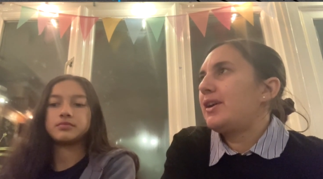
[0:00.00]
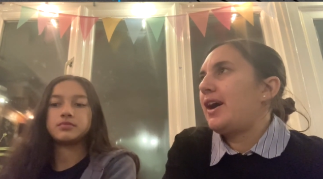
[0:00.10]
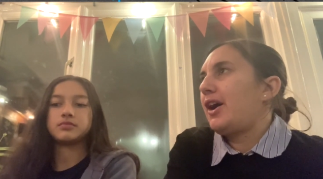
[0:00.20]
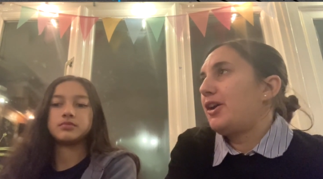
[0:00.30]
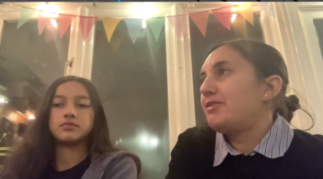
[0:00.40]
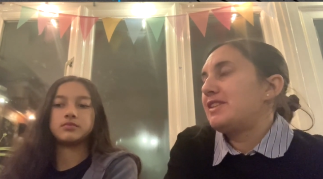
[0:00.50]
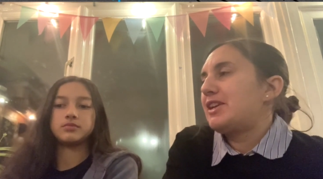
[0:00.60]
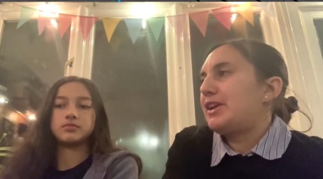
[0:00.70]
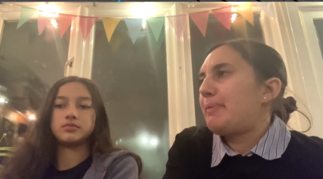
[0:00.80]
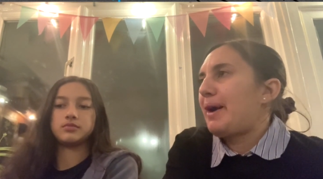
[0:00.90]
Speaker 1: hungry to
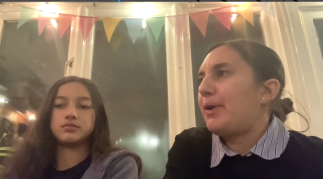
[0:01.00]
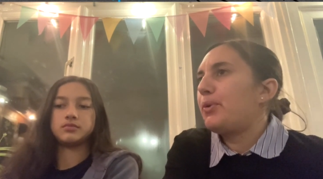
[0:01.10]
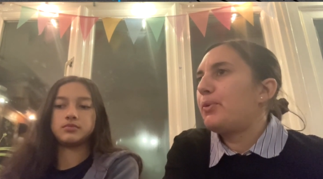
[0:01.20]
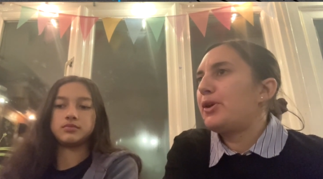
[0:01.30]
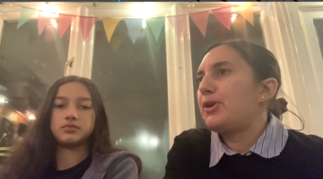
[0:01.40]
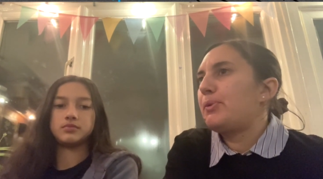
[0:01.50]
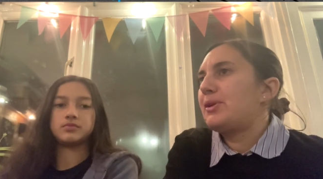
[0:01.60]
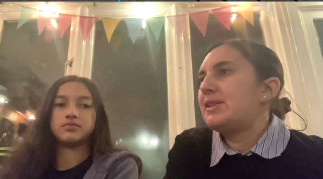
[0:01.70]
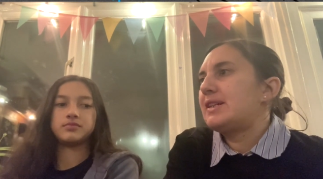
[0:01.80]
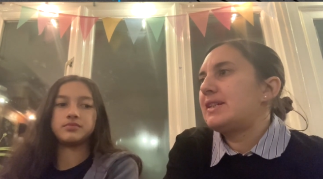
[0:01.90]
learn about or what you're
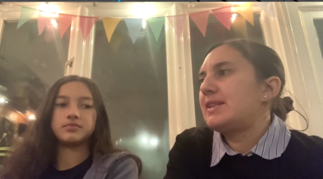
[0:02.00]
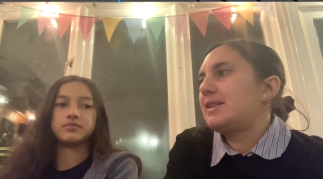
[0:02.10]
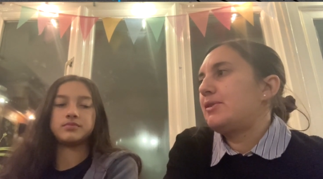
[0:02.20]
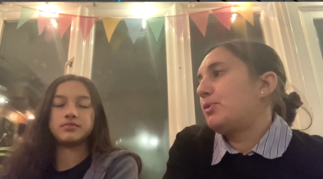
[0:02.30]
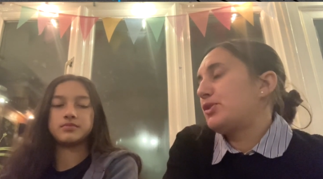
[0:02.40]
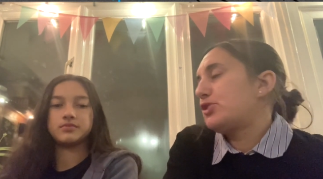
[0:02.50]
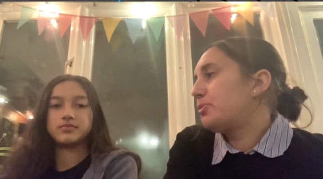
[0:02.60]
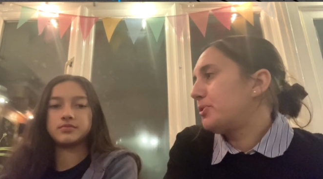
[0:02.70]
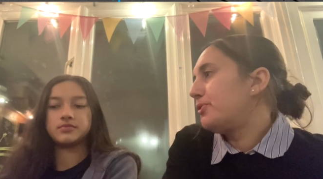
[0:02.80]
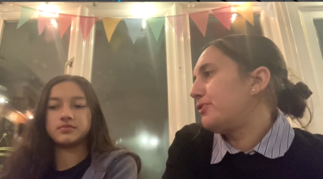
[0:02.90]
wanting or what's
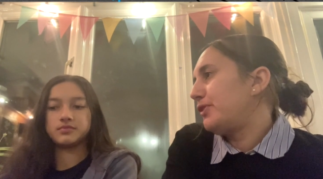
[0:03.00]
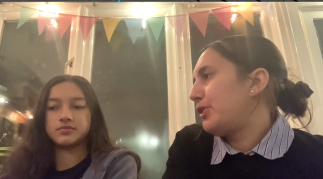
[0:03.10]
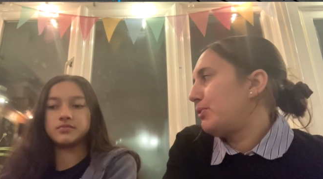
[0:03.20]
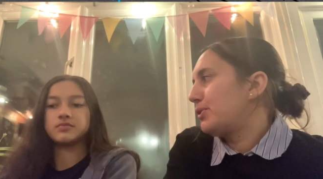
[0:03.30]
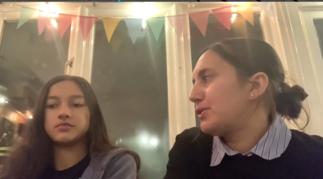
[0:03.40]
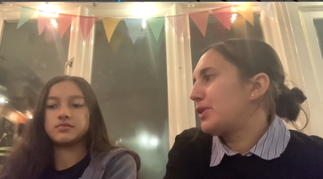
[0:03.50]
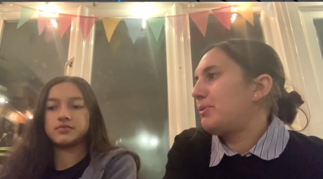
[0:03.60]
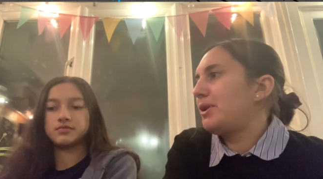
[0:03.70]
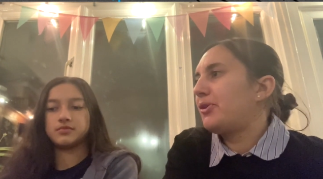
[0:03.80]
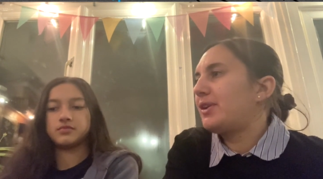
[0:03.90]
topical for you, what's
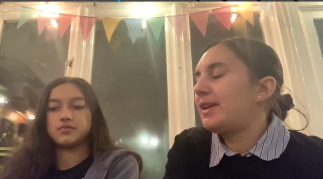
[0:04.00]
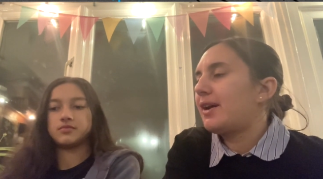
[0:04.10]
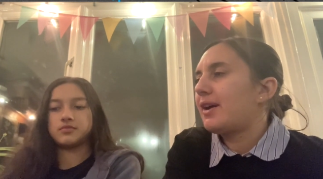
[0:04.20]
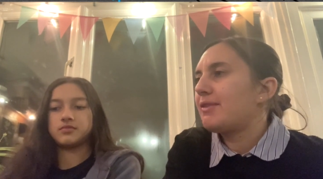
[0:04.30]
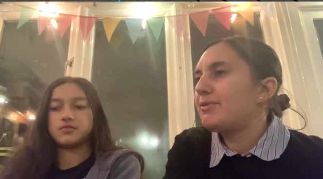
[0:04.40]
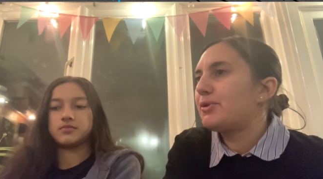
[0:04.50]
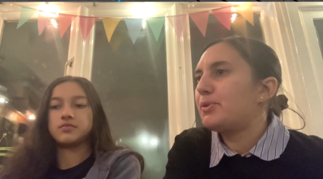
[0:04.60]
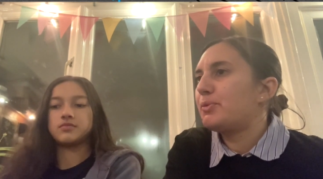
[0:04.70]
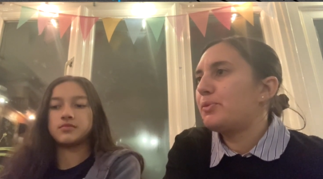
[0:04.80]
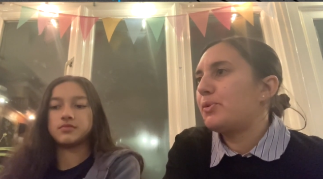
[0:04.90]
going on in life
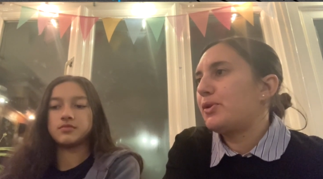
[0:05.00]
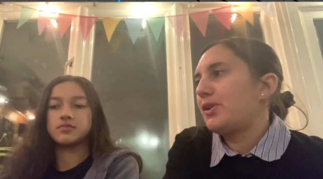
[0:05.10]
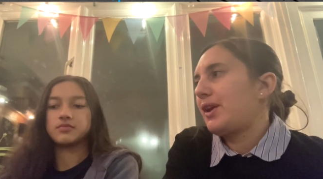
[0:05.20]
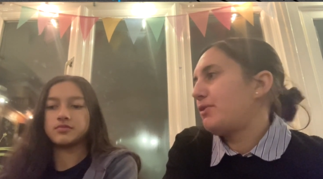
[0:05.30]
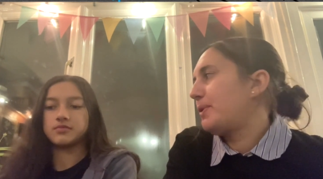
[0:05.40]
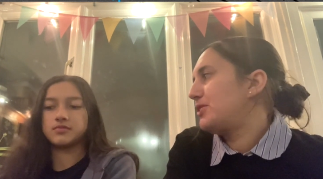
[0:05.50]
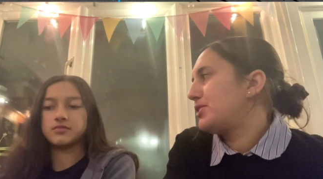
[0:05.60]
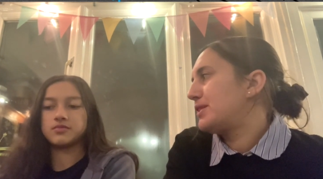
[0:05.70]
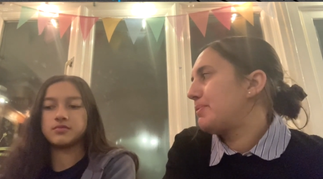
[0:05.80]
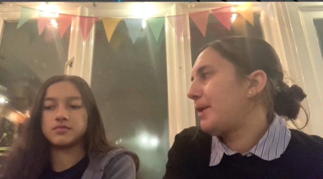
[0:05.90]
or what you have
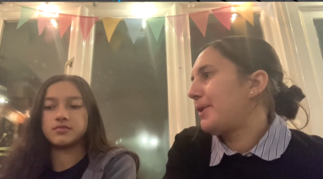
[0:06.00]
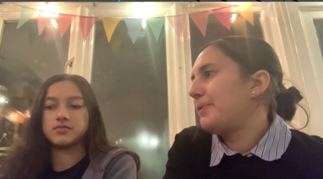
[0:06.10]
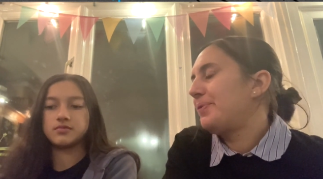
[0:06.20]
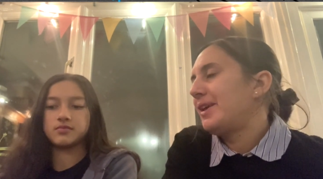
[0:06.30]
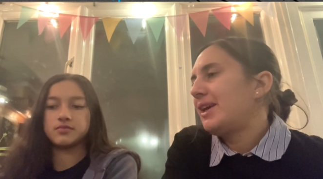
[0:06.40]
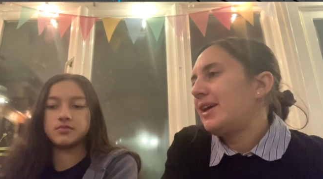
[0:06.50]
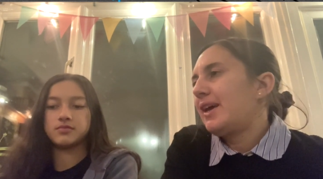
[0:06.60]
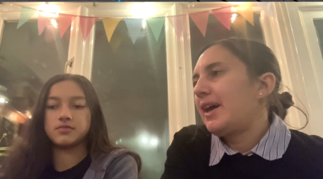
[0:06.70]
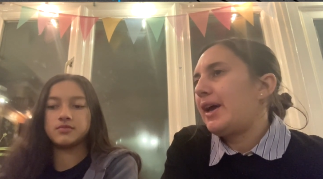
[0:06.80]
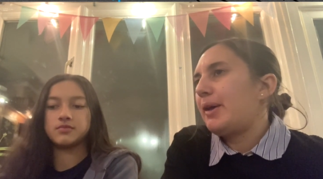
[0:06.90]
questions about.
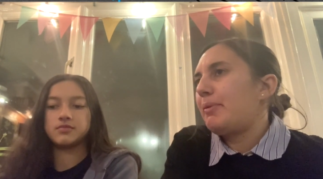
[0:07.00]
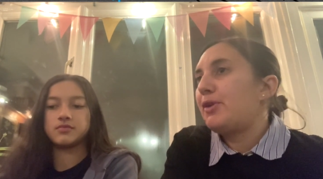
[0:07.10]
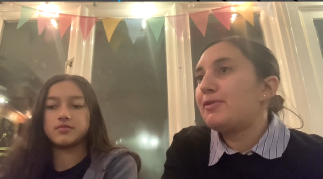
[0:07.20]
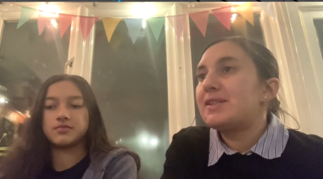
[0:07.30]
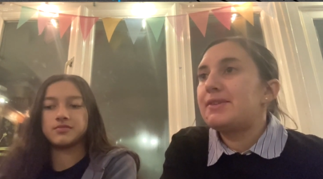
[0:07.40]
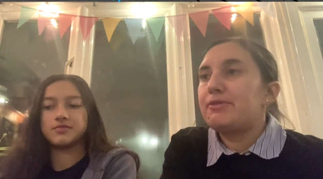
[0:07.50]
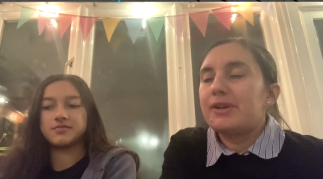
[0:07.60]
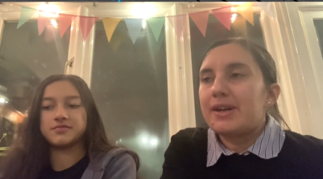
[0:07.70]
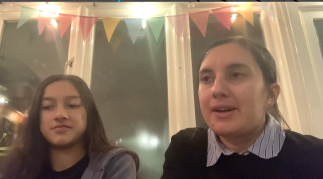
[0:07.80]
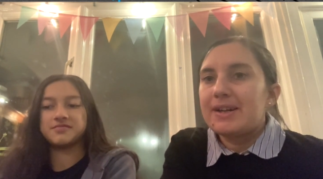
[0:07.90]
Um, and obviously for
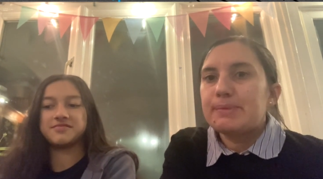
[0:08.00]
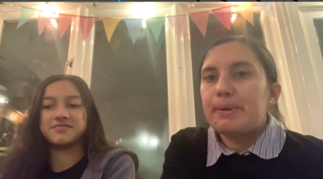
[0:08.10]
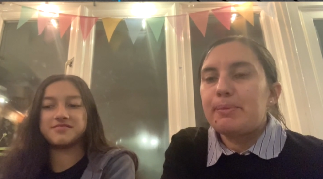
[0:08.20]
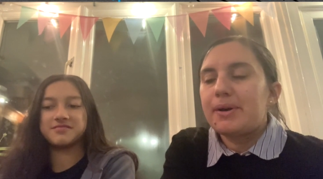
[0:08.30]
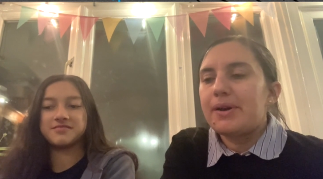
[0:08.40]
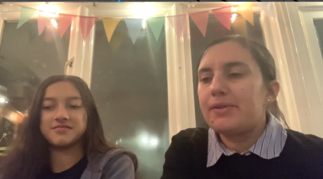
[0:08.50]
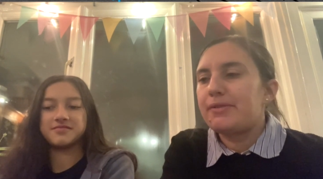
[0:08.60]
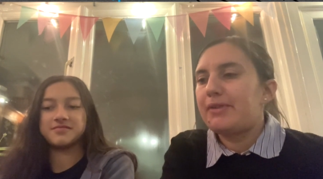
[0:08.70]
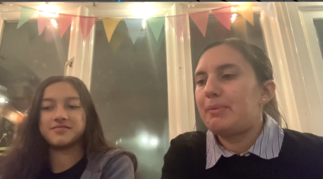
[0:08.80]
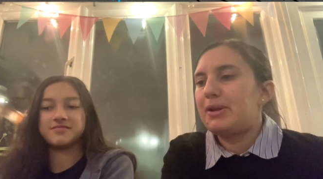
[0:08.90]
our youngest member of
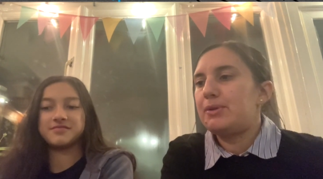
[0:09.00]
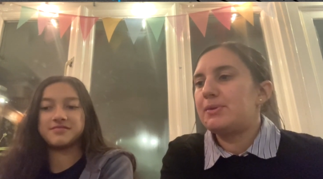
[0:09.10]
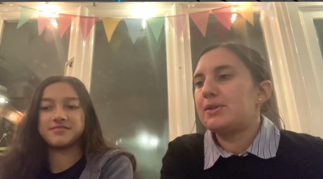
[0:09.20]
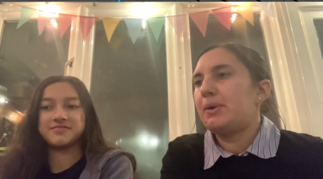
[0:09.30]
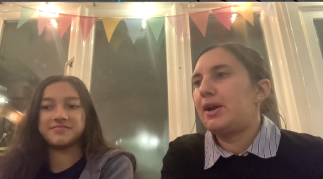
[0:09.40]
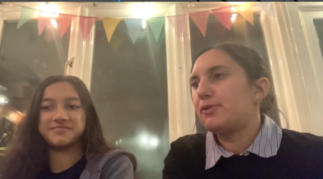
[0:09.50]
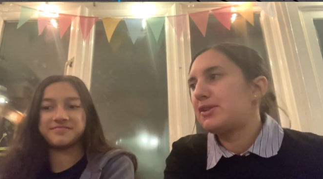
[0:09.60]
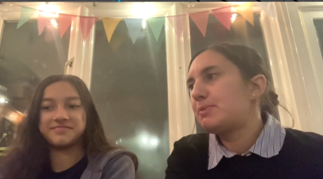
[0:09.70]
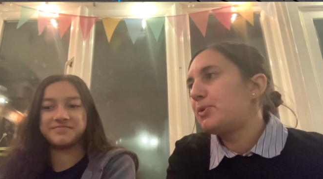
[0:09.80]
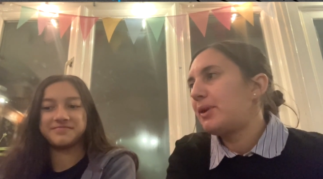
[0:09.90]
the family who is quite a lot
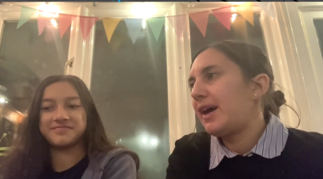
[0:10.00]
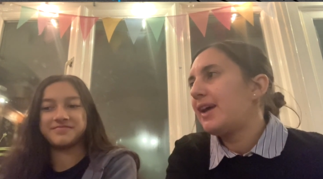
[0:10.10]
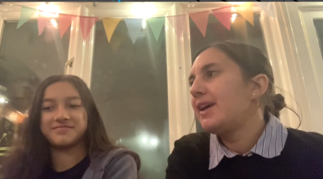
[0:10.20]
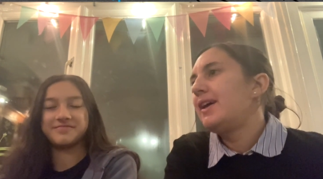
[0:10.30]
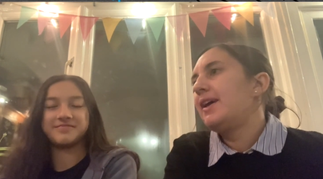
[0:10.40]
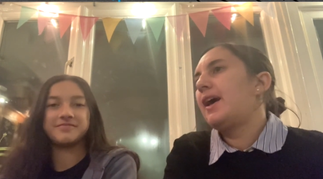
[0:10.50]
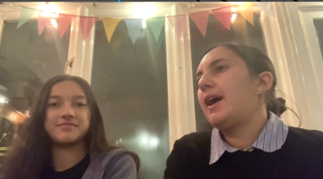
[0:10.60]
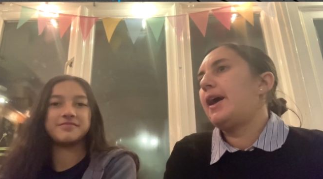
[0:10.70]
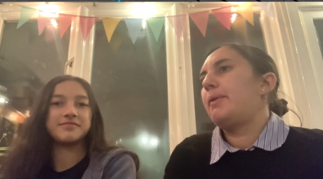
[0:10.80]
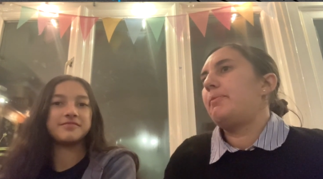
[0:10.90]
smaller,
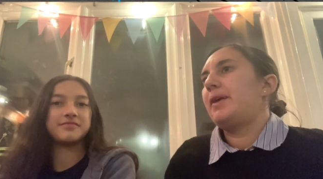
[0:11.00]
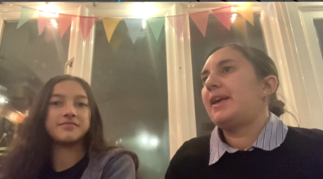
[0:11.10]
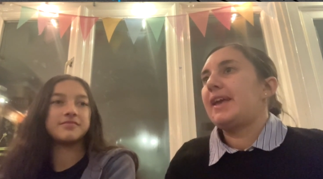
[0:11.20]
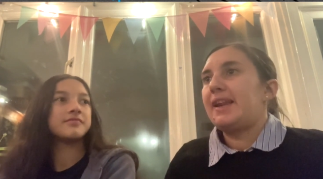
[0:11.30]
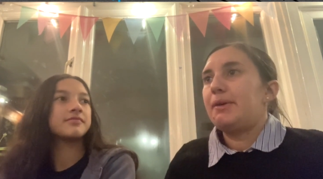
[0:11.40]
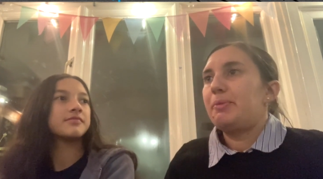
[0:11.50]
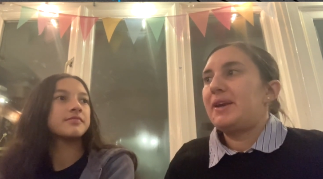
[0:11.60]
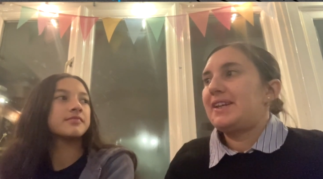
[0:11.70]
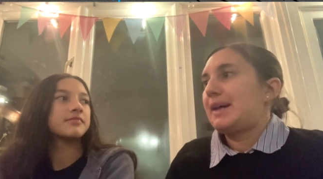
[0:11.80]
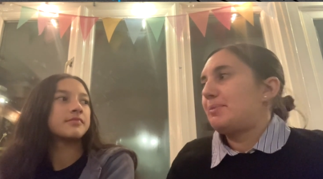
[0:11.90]
um, again, it will
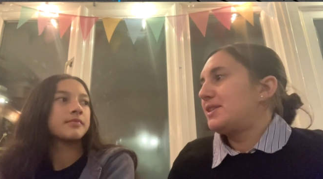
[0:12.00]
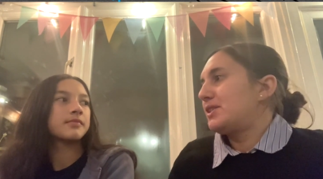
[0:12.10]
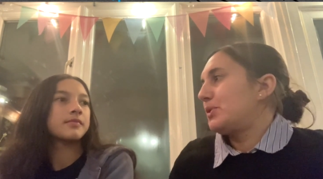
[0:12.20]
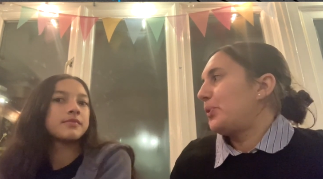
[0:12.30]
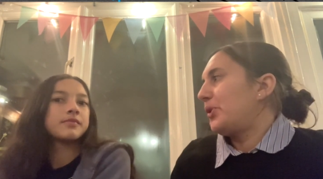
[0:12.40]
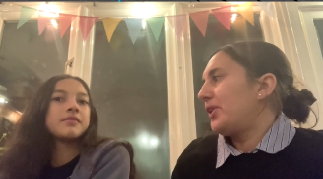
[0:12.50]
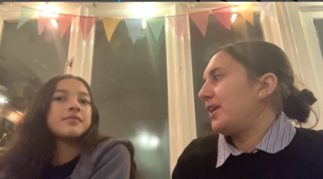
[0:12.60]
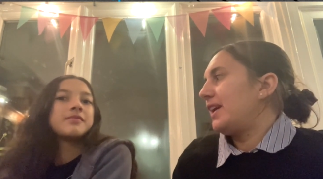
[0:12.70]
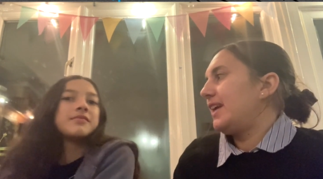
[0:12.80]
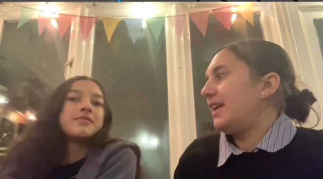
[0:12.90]
be adapted to
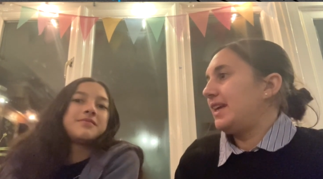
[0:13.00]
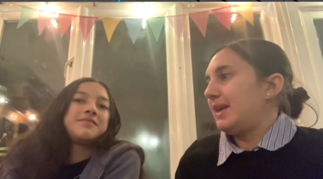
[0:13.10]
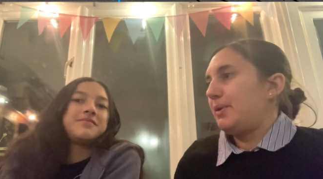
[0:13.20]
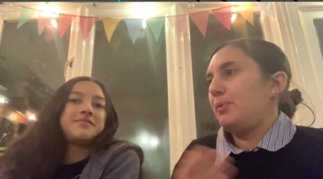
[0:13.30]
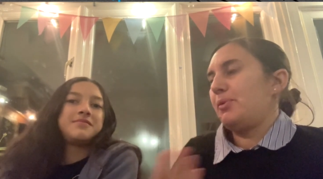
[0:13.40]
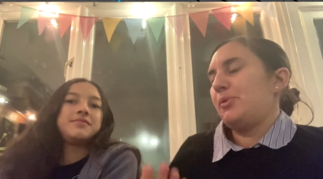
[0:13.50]
what he